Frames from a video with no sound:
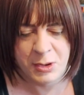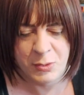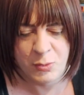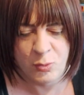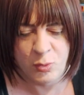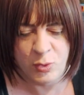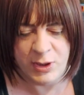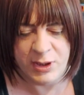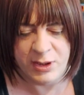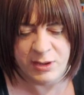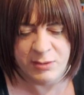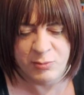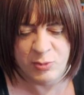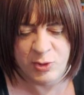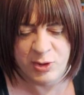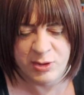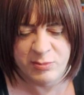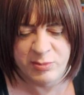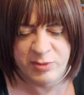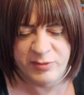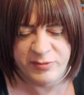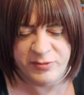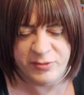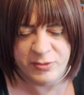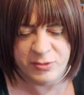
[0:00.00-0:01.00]
William
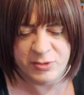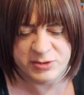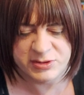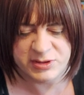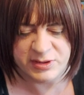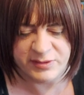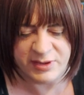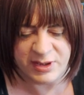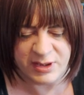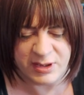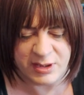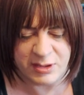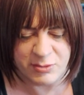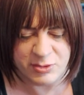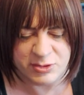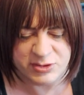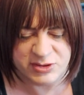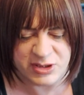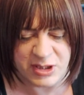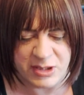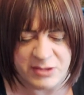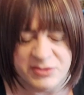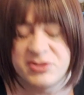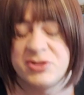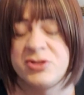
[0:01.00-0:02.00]
Wilberforce, I think it was.
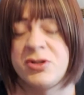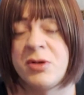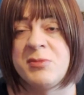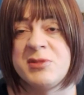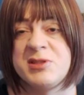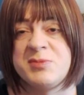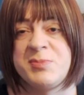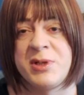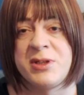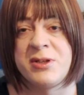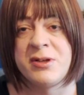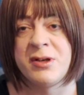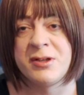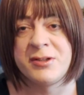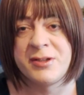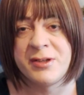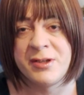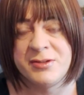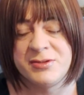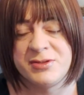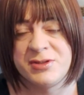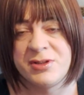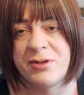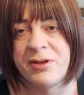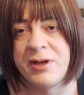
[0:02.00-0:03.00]
No, it's Thomas Bernardo,
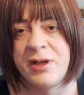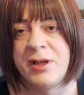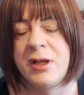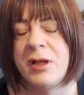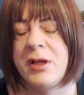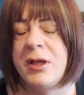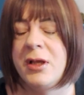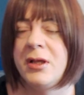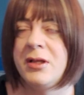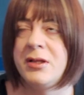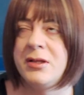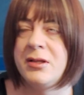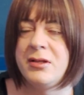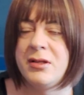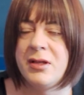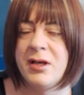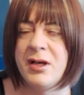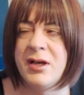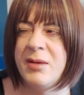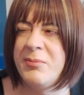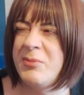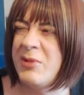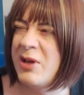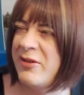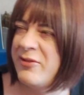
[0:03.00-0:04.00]
sorry.
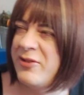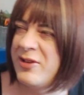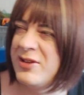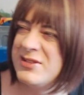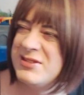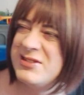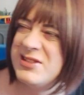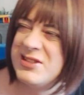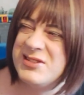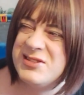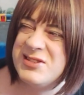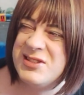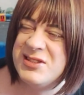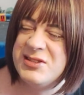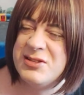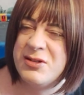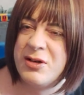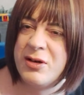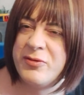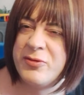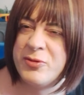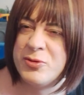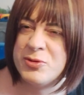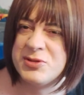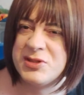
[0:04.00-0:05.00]
I think
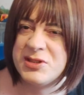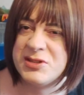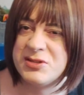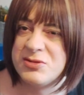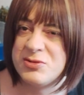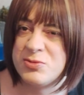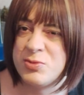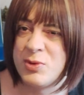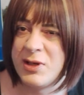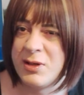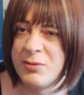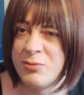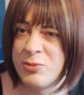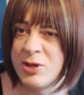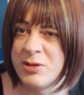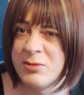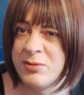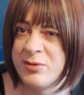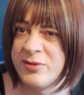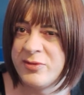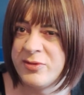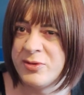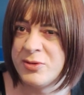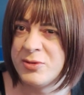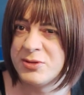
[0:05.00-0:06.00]
60046 was William
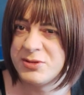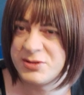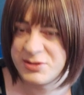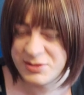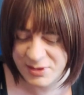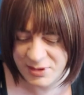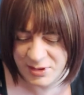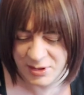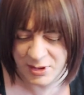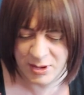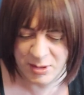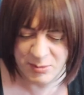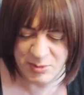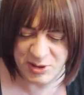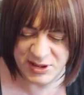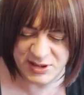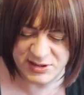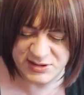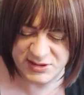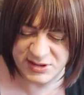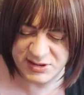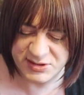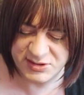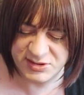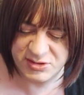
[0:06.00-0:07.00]
Wilberforce. But this
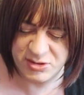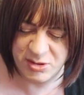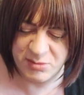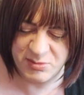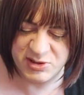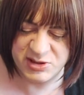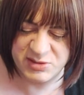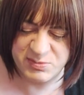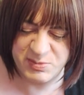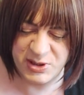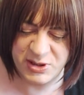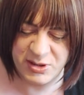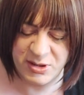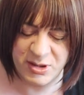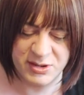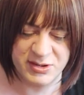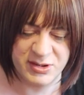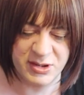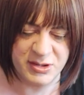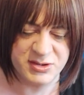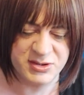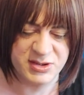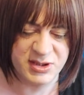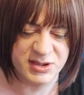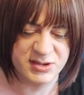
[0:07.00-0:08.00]
is Thomas Bernardo
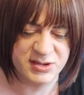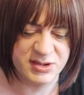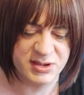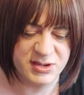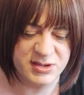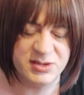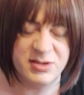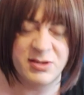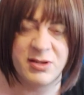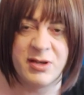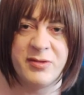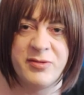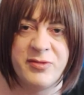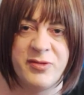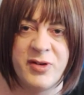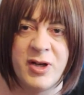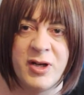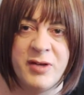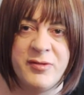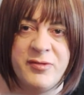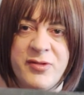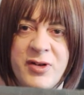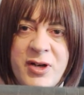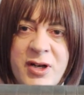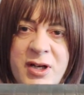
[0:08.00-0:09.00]

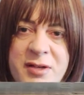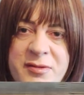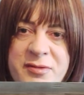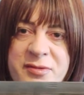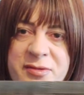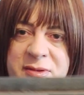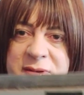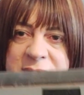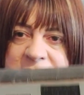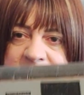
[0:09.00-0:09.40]
60055.